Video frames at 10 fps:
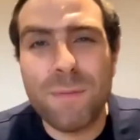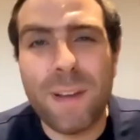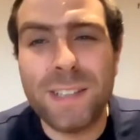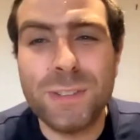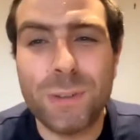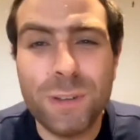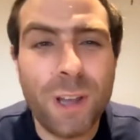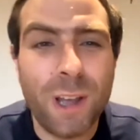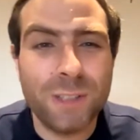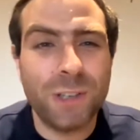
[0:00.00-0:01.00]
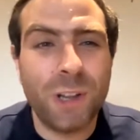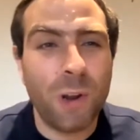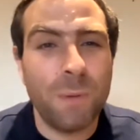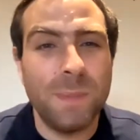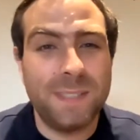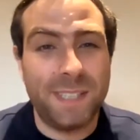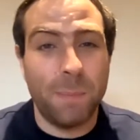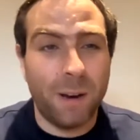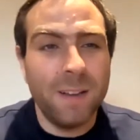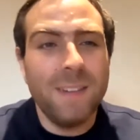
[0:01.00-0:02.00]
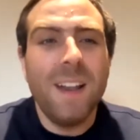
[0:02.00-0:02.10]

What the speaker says: events on Curzon Home Cinema.